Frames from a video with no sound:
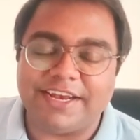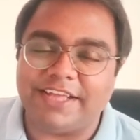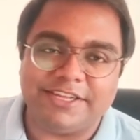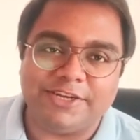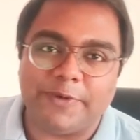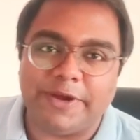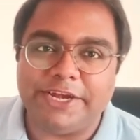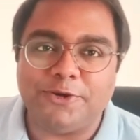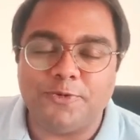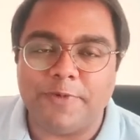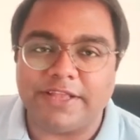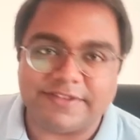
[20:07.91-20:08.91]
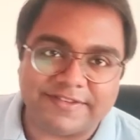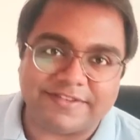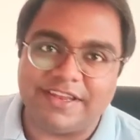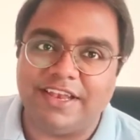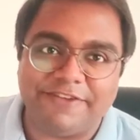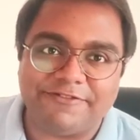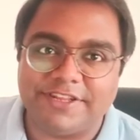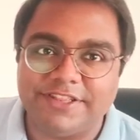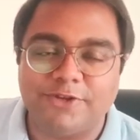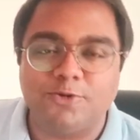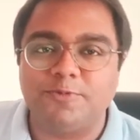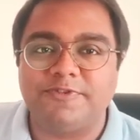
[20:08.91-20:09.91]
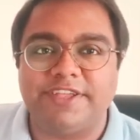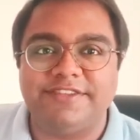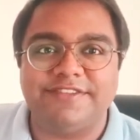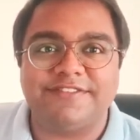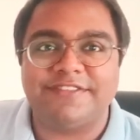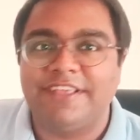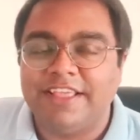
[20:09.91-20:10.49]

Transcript: I think 22 matches still left in the group stages.